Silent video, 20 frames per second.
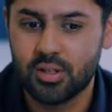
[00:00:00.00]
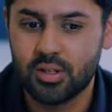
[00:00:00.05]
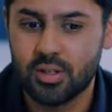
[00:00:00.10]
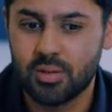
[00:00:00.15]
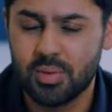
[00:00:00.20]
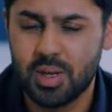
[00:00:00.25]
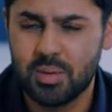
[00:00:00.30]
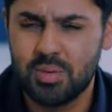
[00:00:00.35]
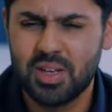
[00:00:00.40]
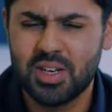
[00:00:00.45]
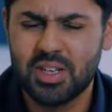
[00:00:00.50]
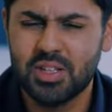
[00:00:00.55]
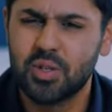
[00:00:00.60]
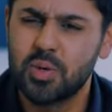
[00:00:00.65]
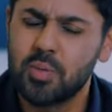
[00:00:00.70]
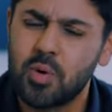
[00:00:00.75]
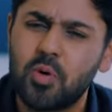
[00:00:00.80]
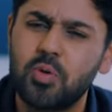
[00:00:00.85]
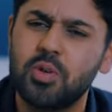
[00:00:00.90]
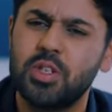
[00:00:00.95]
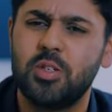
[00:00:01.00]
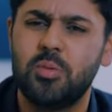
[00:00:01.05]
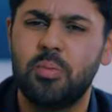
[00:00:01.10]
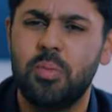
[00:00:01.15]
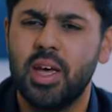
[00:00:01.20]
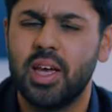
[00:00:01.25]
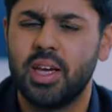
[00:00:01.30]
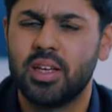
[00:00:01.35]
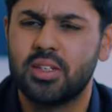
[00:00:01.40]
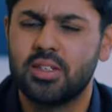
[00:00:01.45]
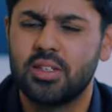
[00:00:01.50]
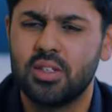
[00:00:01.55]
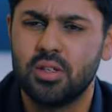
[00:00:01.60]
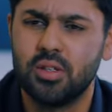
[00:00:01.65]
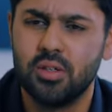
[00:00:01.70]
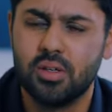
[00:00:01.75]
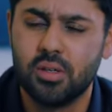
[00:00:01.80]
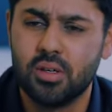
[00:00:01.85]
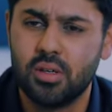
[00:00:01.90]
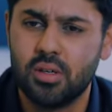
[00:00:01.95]
And maybe a little more respect,
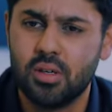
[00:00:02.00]
too.